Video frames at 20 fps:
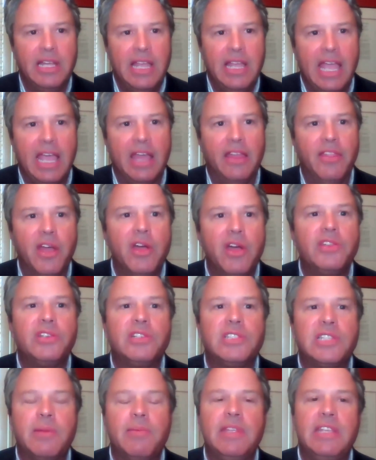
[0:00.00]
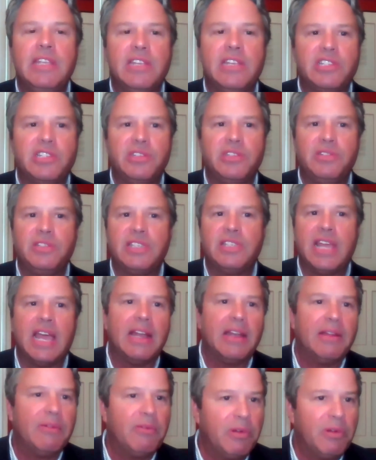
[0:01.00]
And those are some of the issues
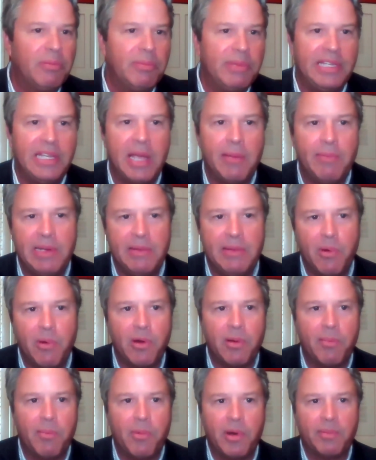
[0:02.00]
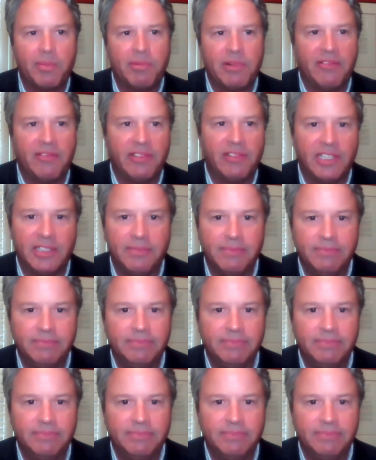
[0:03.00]
that will be becoming more and more prevalent.